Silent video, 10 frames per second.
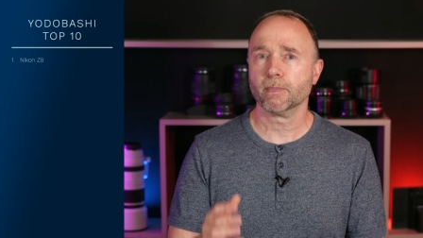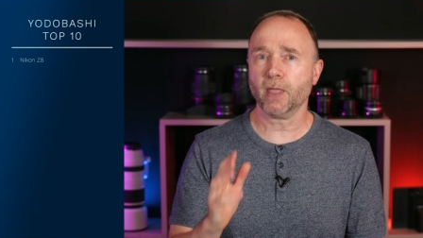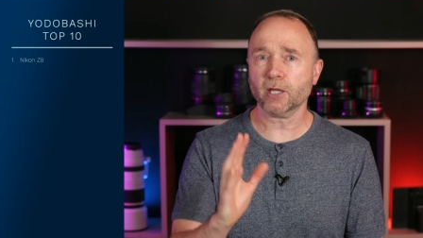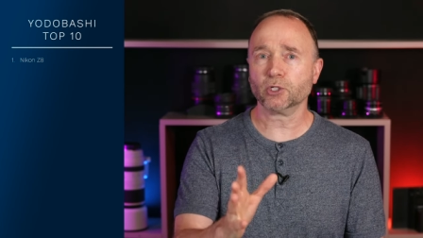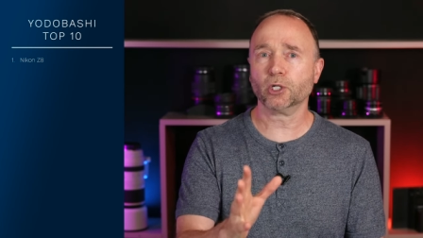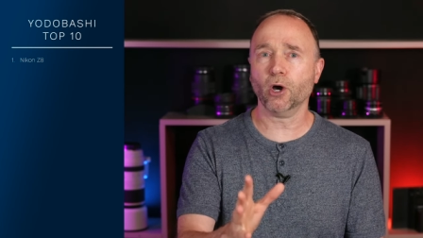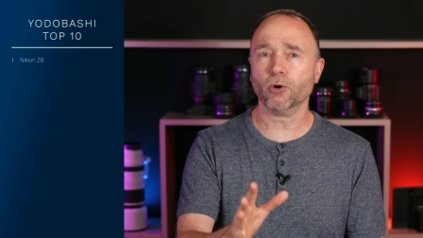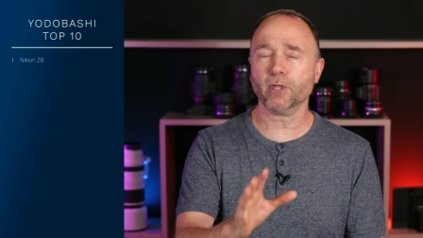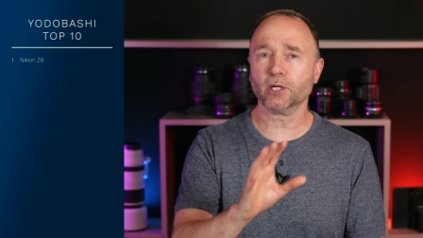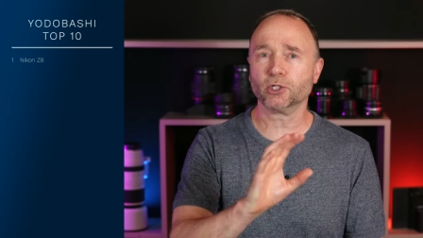that
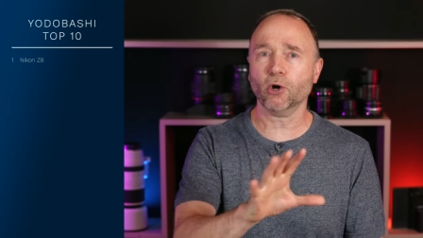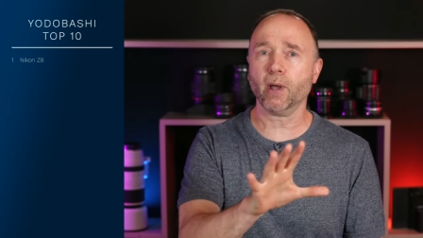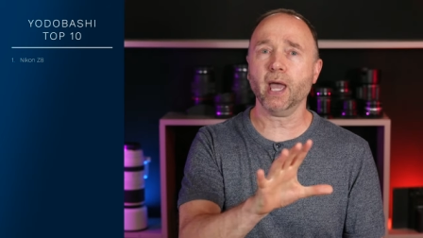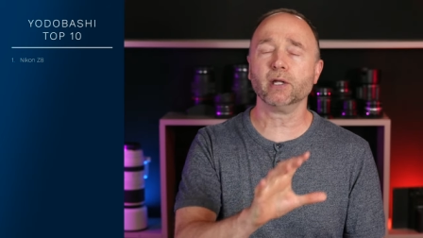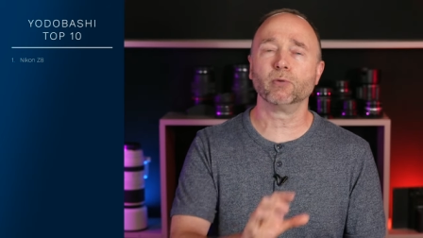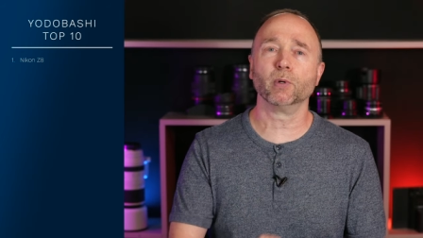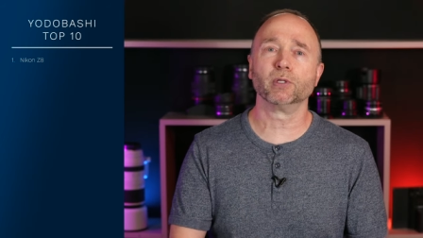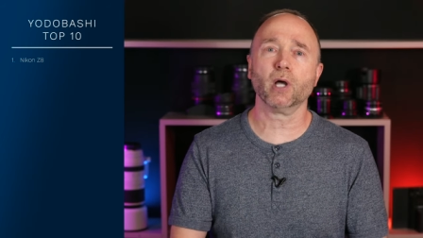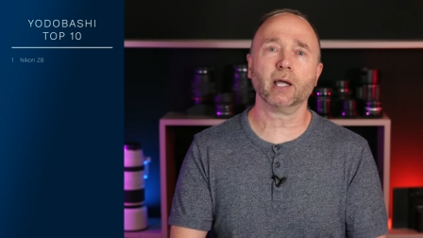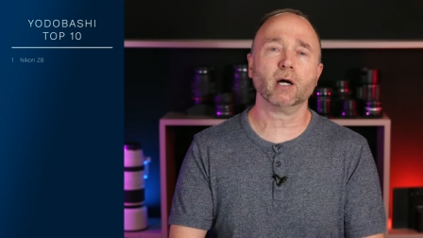show, that show ended with
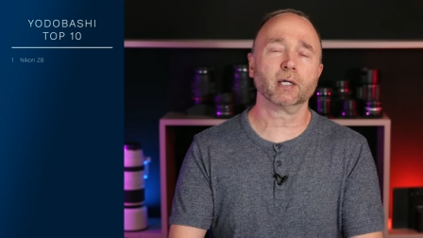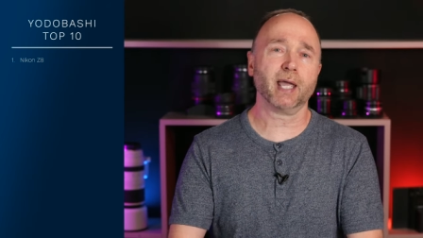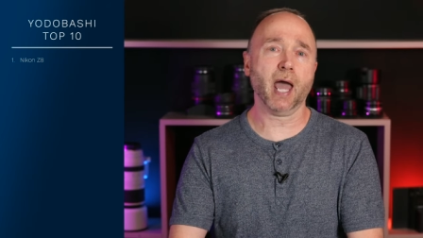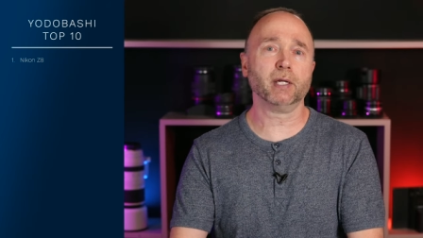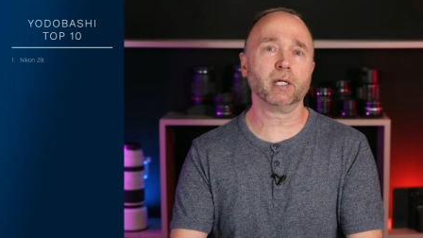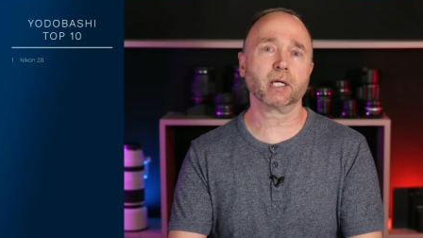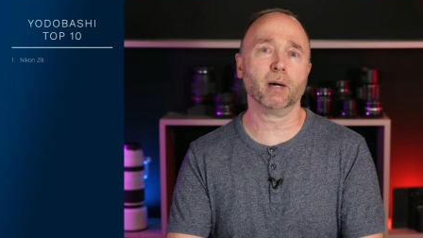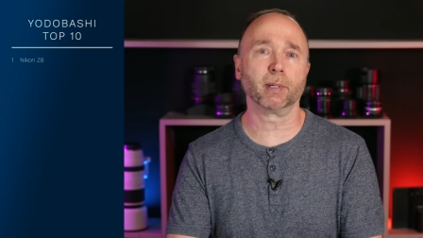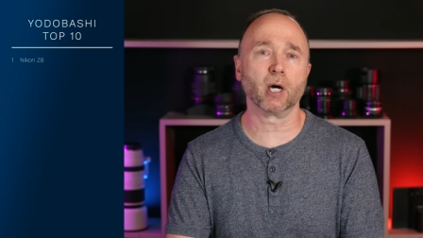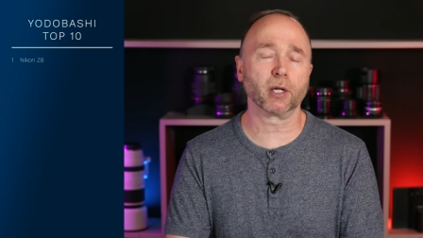Nikon Canada
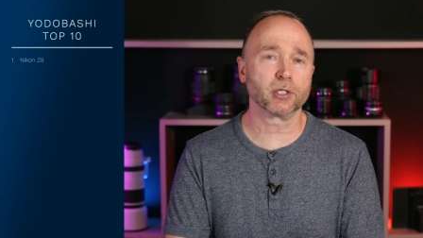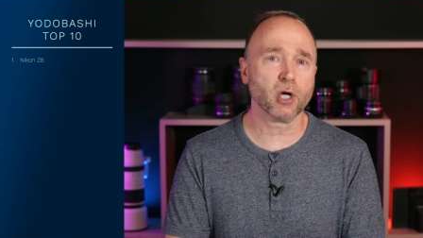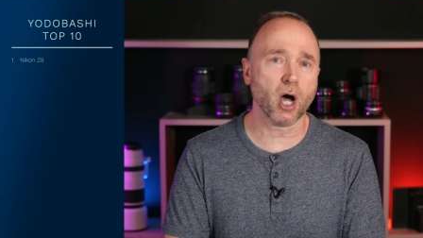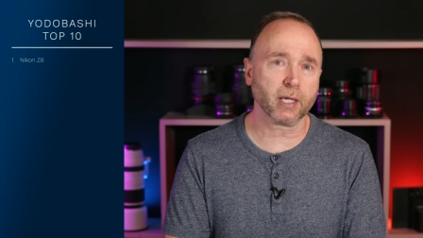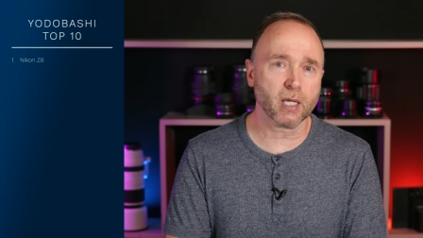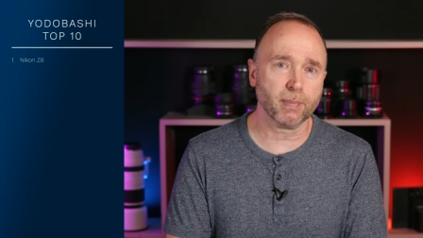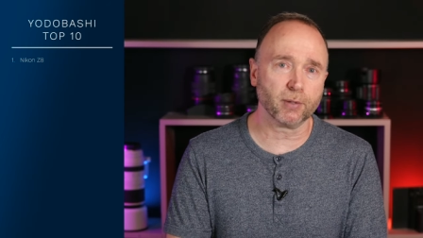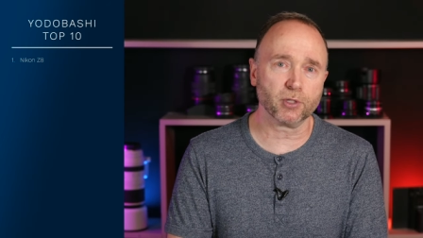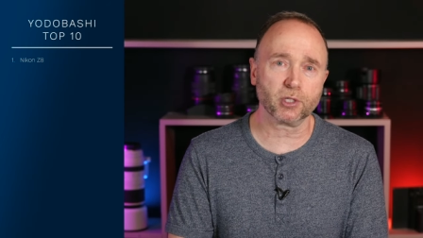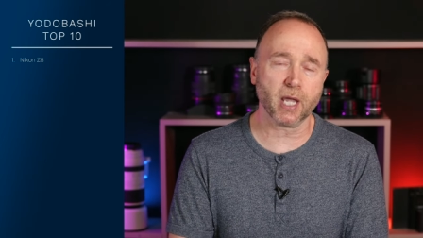coming on and talking
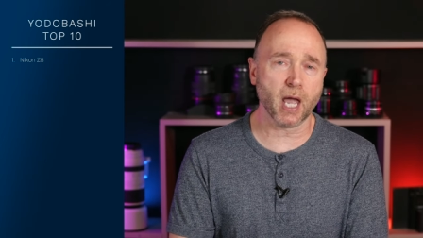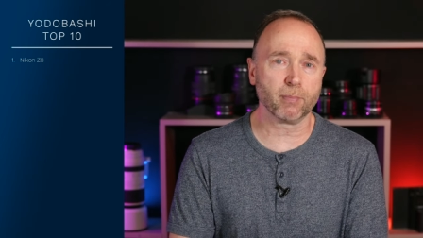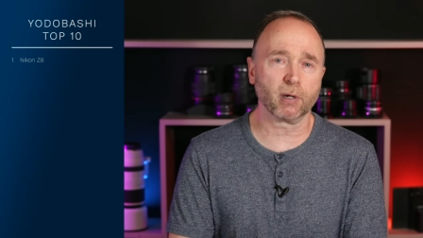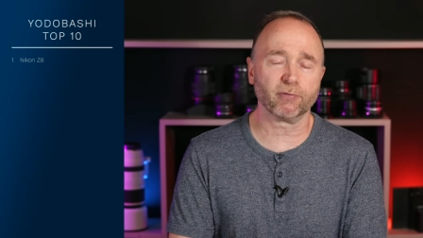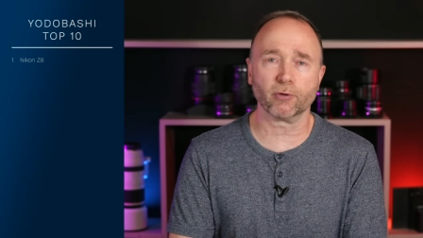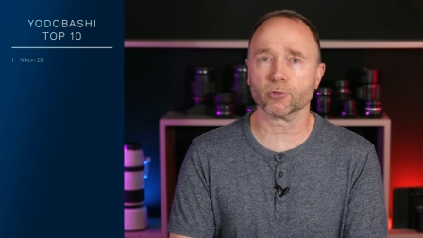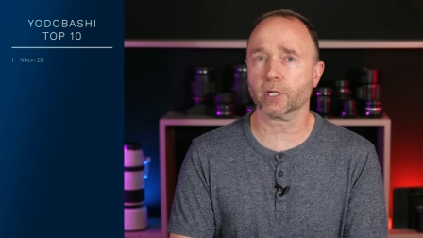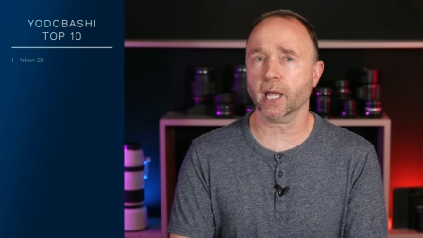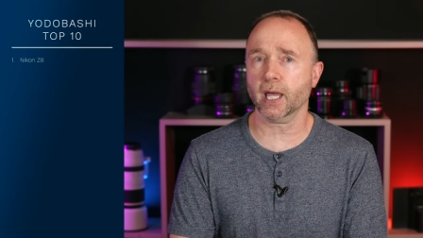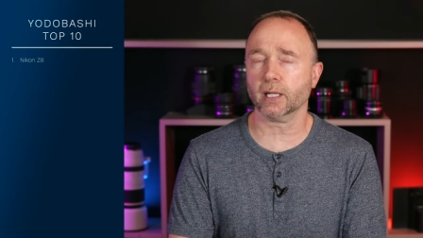about this camera
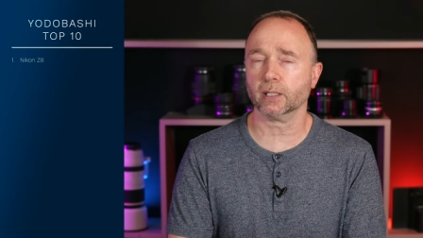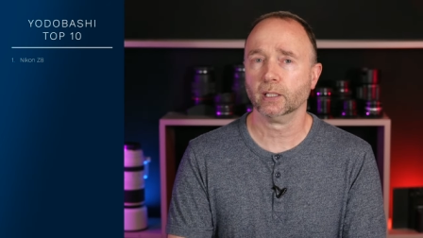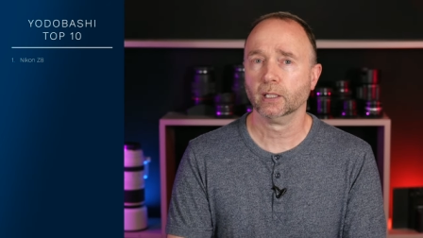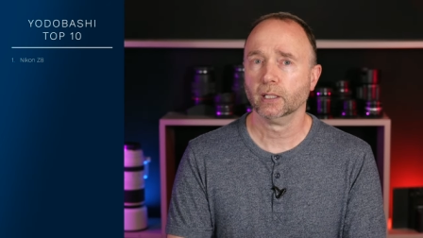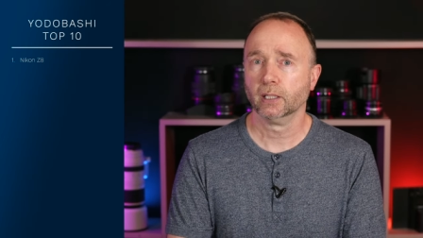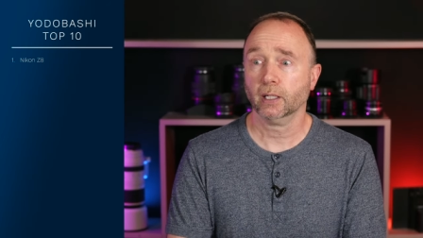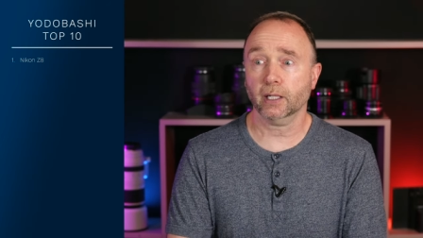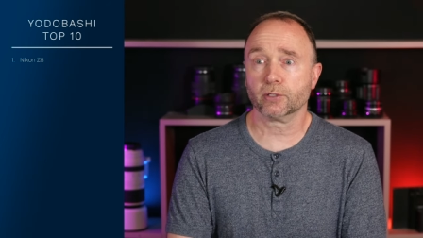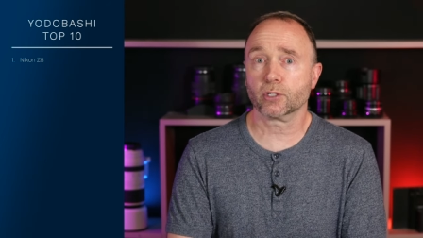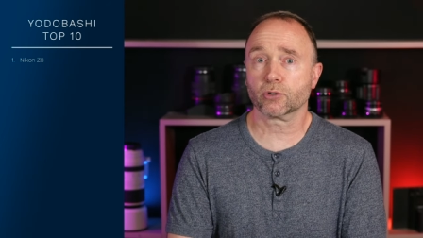firsthand.
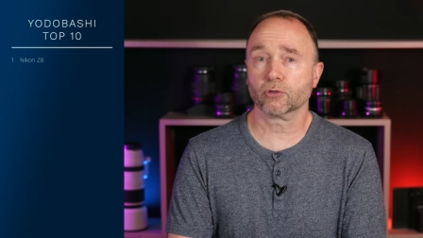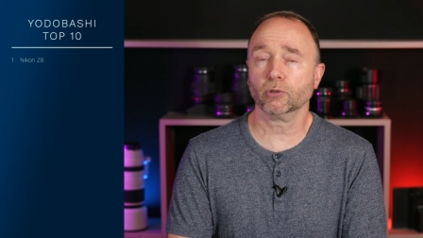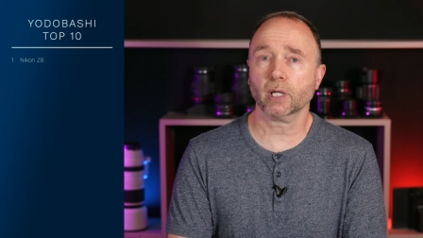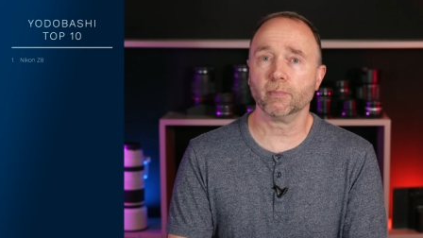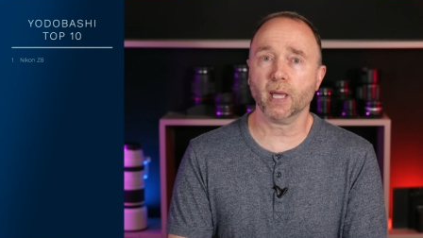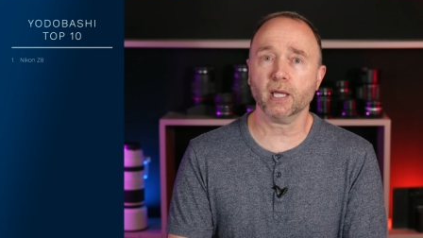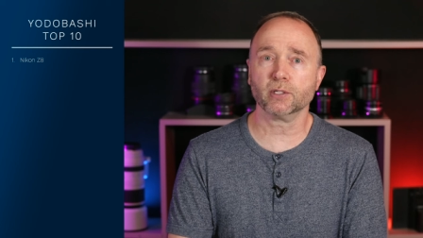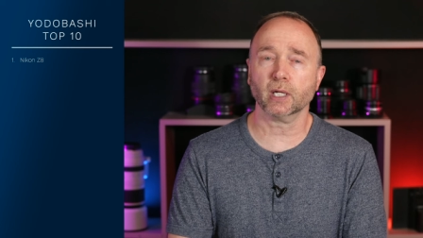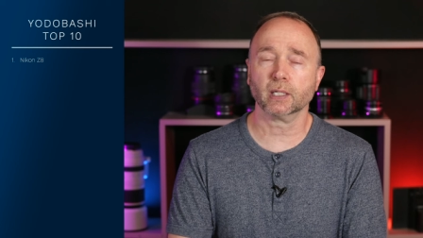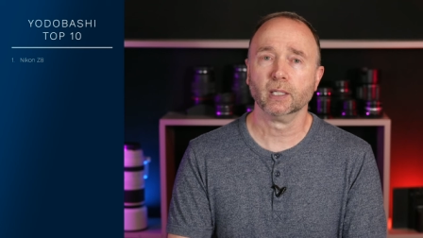It's truly
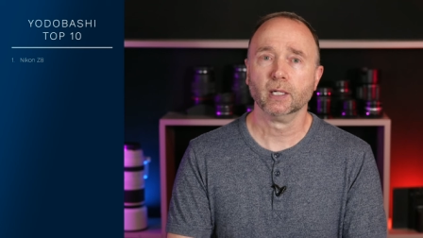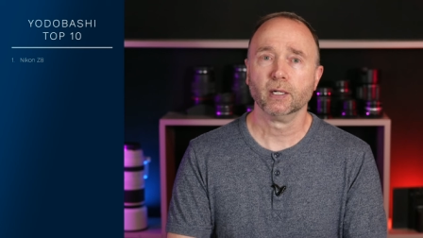amazing.